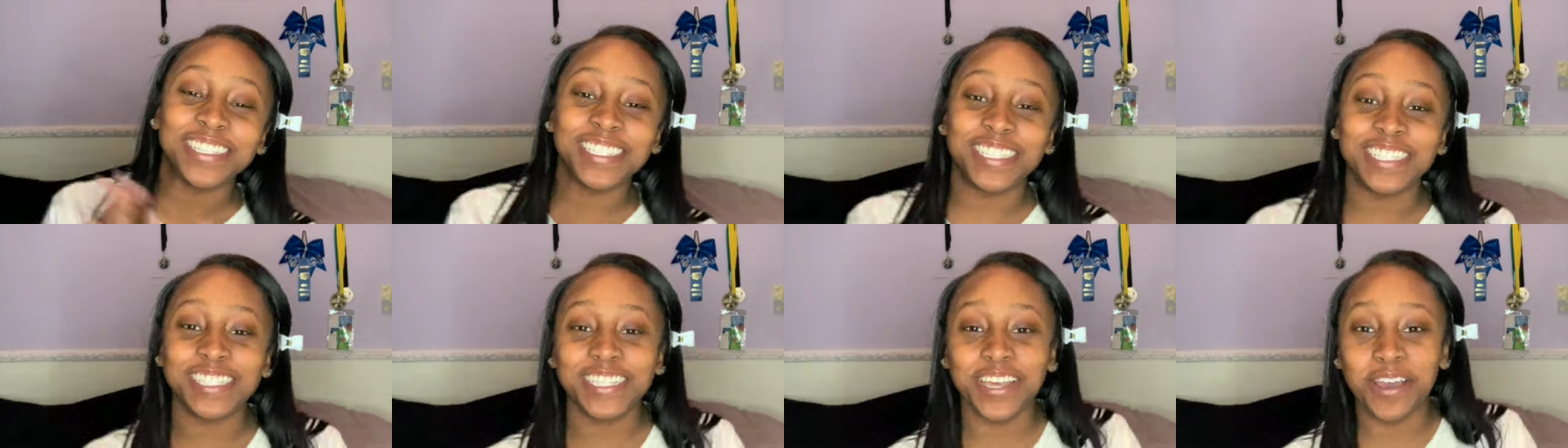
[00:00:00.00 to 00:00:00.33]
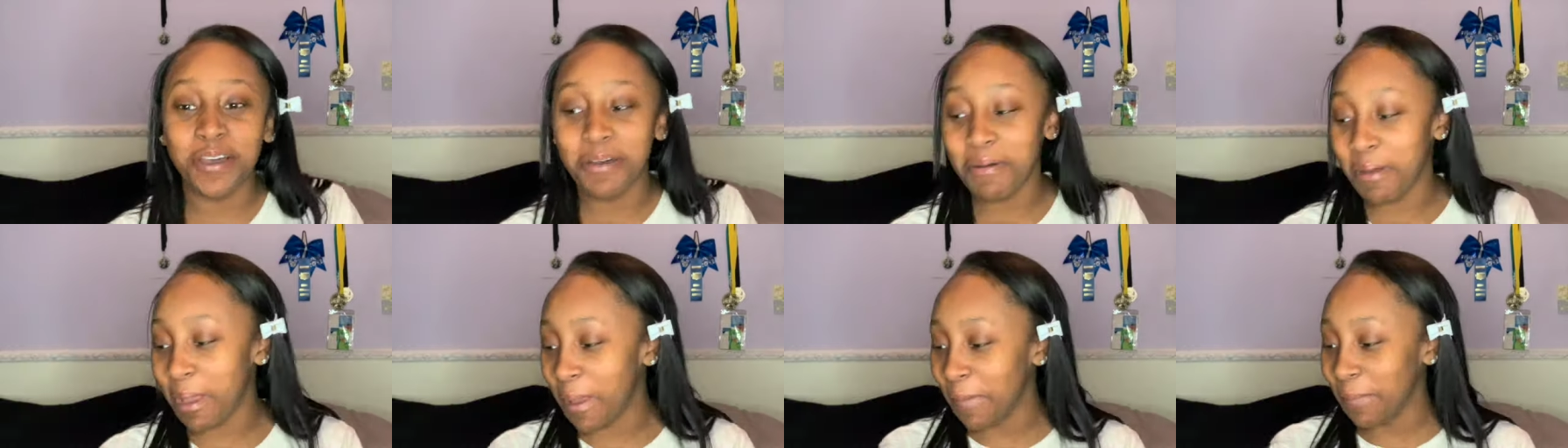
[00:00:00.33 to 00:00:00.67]
so
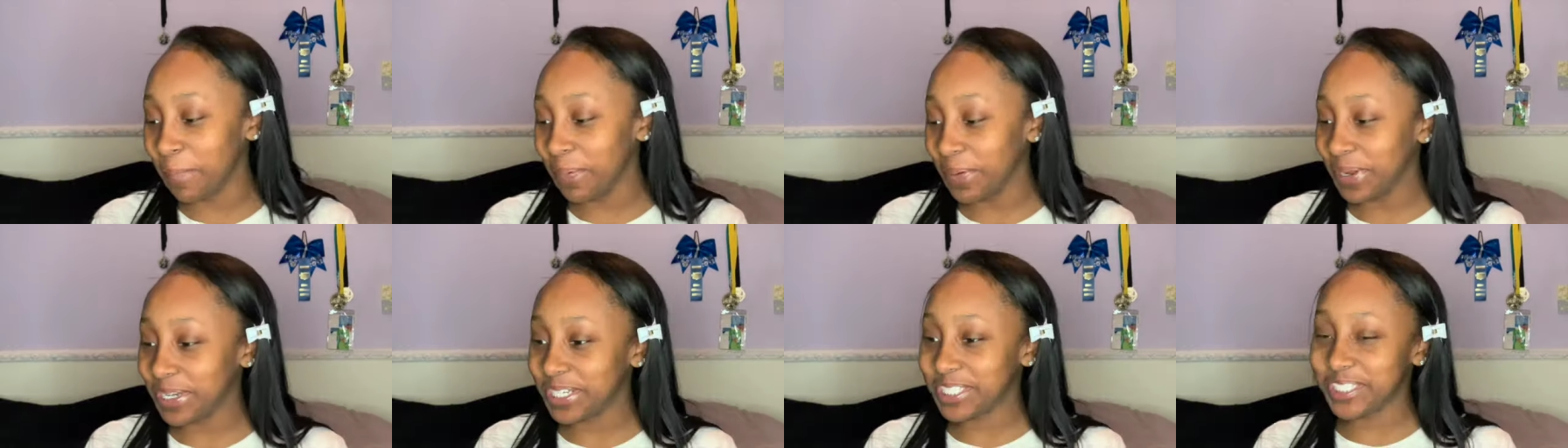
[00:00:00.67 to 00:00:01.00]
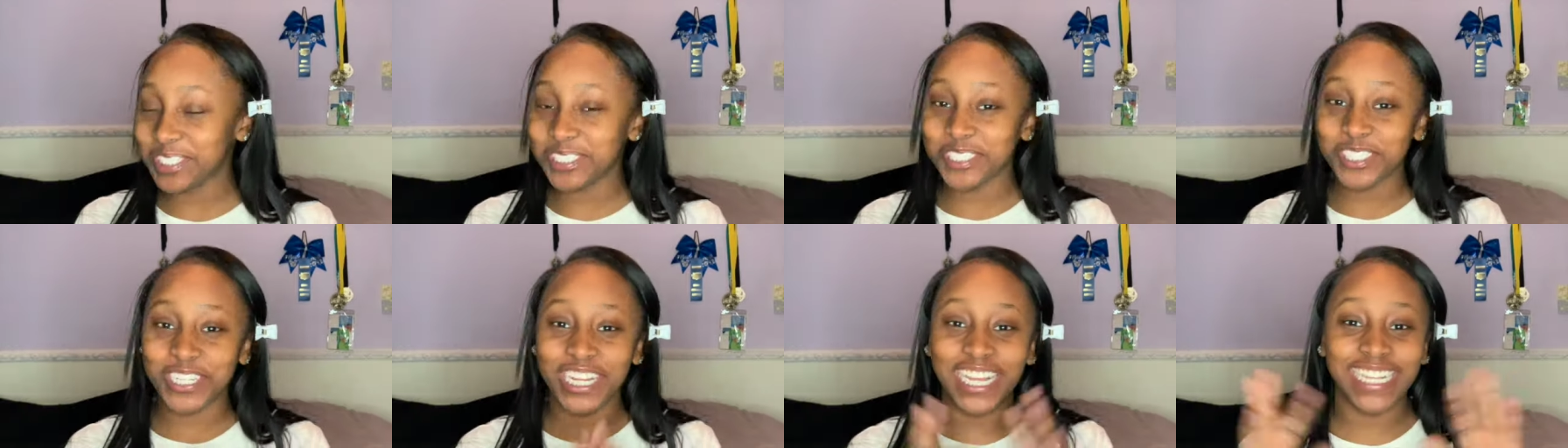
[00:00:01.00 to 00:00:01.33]
I'm pretty
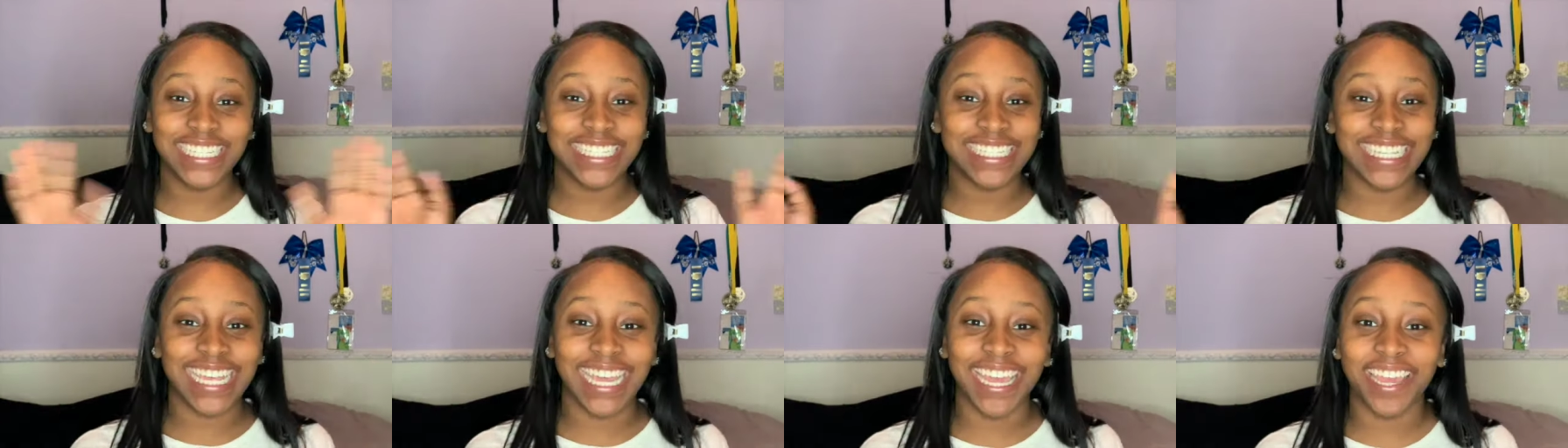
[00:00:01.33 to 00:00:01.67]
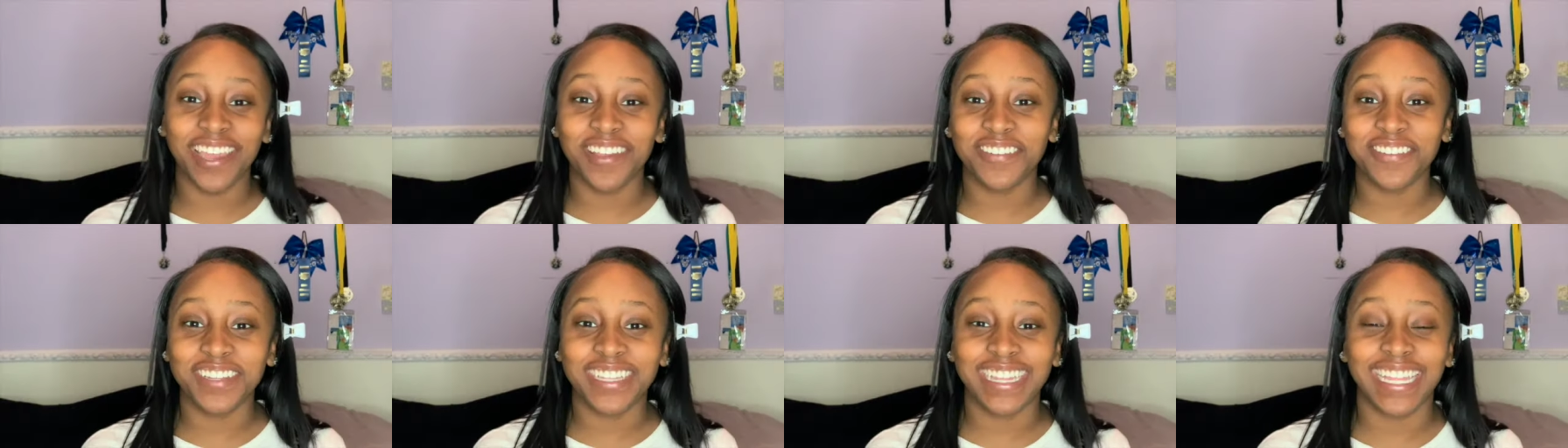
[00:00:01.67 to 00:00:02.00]
sure I said
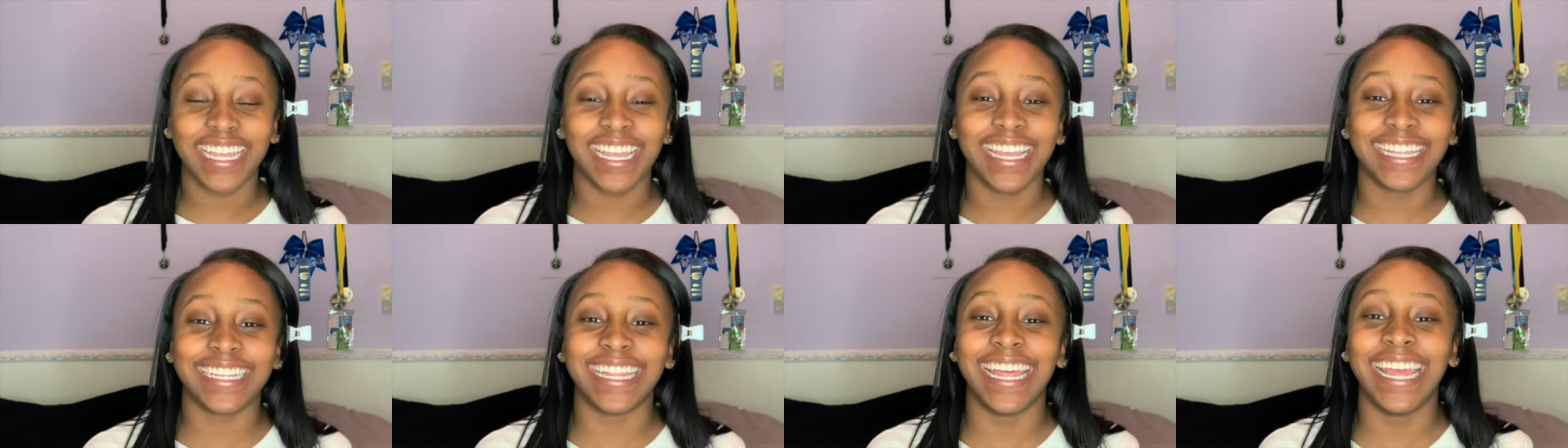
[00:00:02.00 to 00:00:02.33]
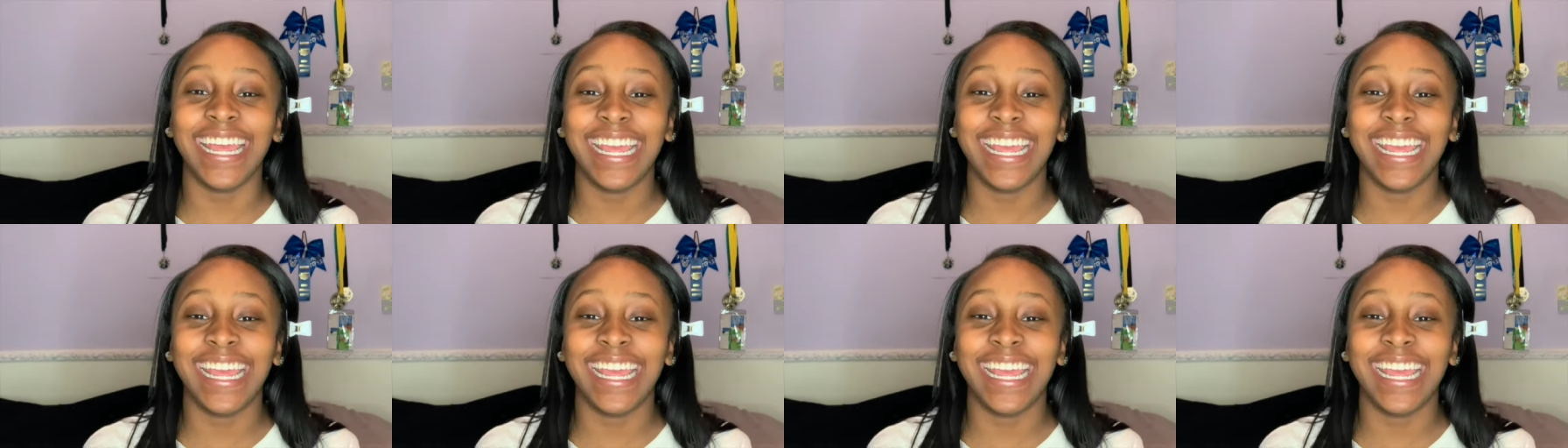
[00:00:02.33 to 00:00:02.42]
everything